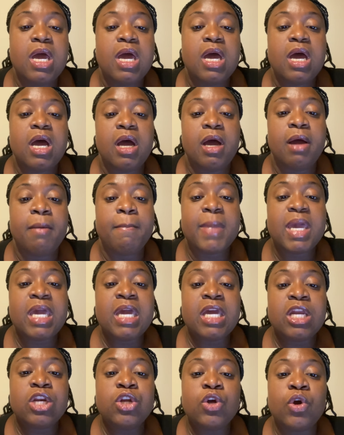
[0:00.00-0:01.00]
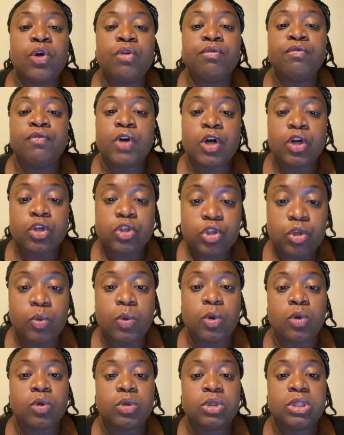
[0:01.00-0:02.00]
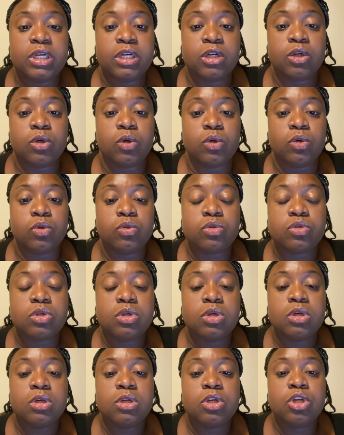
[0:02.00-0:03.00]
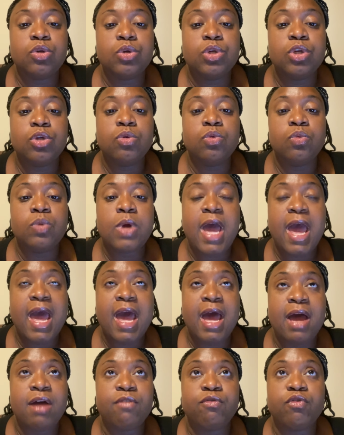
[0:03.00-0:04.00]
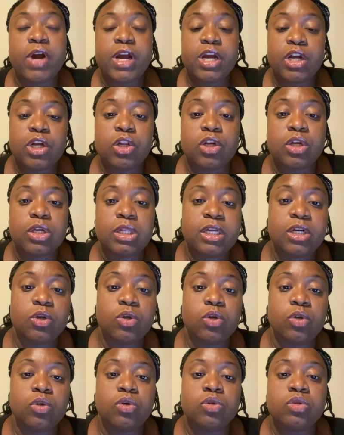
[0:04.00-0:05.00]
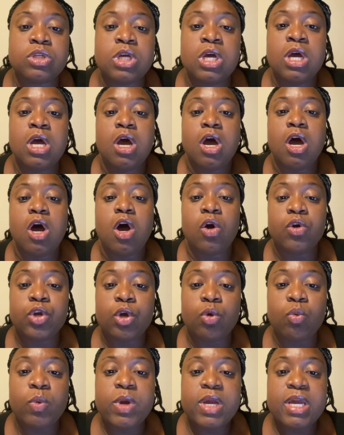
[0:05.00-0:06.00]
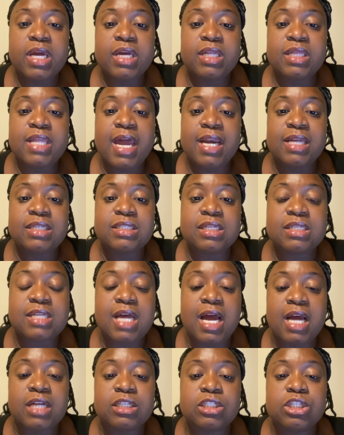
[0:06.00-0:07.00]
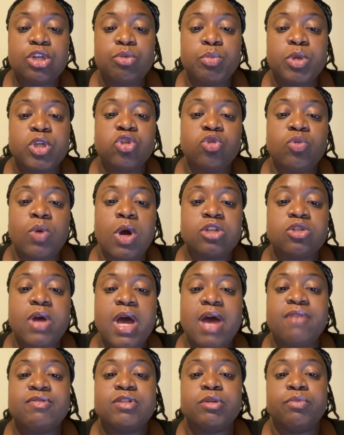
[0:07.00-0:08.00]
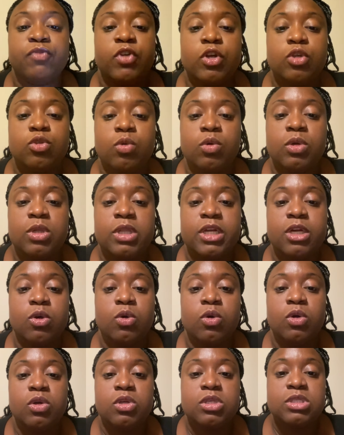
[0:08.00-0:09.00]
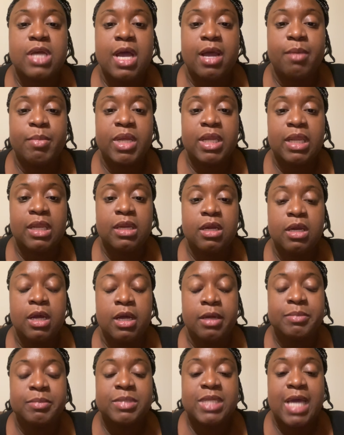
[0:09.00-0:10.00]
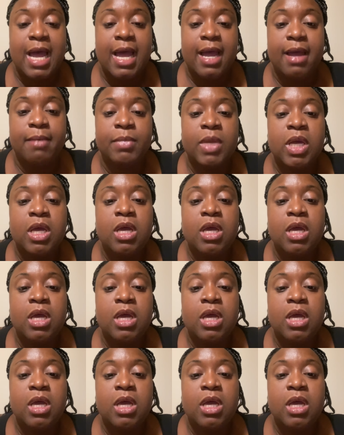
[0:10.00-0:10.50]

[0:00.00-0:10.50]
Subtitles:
In your virtual clinicals, you do have regular clinicals on your weekend that is assigned to you, but you also have some virtual clinical assignment time.